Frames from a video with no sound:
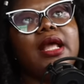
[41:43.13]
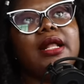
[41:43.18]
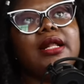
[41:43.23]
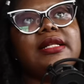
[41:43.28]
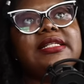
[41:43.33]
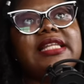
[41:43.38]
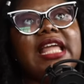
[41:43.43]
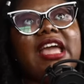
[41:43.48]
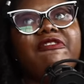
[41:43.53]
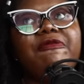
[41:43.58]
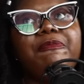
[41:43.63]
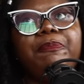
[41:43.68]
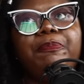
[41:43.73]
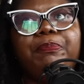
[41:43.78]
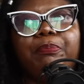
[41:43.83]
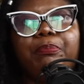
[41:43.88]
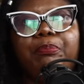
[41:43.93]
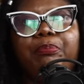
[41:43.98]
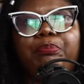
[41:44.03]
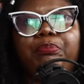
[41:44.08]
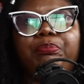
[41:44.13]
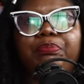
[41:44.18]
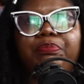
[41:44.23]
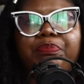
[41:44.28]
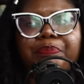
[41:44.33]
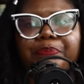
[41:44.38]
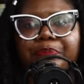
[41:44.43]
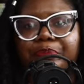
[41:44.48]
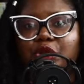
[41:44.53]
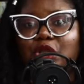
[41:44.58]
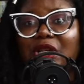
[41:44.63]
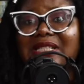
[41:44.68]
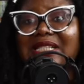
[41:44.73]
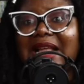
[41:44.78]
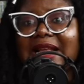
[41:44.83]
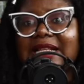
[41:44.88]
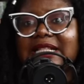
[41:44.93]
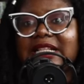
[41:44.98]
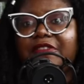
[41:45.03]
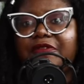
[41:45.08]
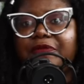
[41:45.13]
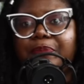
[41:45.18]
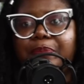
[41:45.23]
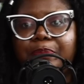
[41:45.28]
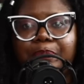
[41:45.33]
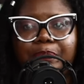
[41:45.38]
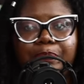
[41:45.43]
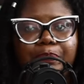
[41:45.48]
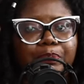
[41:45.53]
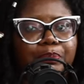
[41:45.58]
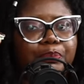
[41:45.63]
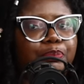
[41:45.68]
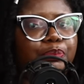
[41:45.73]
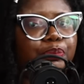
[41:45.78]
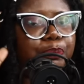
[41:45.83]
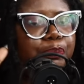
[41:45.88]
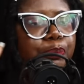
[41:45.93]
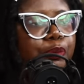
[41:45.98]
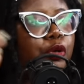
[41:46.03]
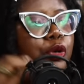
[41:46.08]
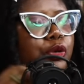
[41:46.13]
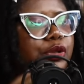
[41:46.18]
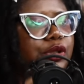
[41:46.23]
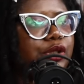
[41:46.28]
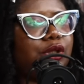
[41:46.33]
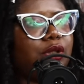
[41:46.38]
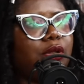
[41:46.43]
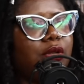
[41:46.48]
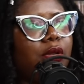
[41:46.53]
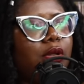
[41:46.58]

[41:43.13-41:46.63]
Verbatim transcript: They've just like they've put.